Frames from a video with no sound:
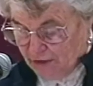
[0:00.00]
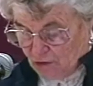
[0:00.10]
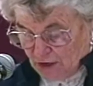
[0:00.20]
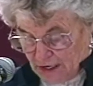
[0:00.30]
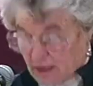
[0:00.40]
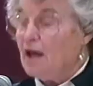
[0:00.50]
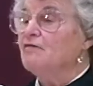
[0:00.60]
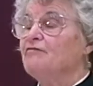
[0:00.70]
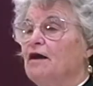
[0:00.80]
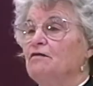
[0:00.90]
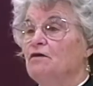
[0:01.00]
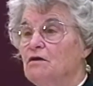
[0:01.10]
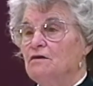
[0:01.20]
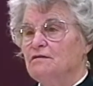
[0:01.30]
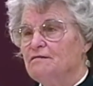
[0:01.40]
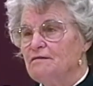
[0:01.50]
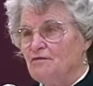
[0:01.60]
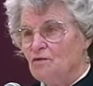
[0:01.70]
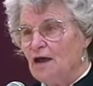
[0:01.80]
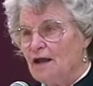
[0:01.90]
early in life, I learned
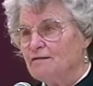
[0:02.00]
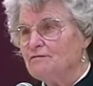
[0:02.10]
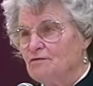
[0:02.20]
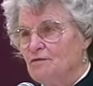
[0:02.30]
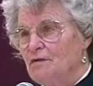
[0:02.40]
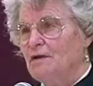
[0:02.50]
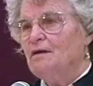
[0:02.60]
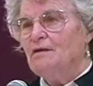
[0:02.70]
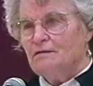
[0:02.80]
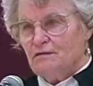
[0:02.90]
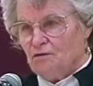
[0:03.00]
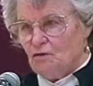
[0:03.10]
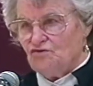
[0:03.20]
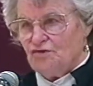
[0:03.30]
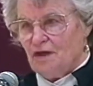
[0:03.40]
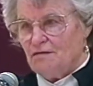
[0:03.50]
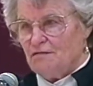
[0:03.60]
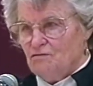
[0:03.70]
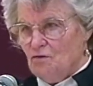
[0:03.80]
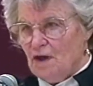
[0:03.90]
that you had to negotiate
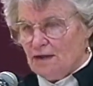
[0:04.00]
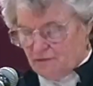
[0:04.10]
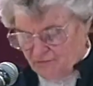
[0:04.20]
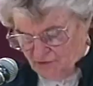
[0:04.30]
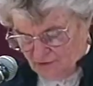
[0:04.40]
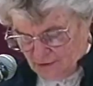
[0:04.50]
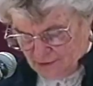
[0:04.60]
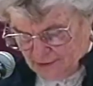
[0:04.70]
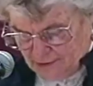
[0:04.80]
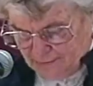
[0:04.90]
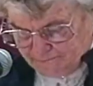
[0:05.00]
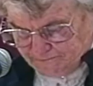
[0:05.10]
and you had to facilitate.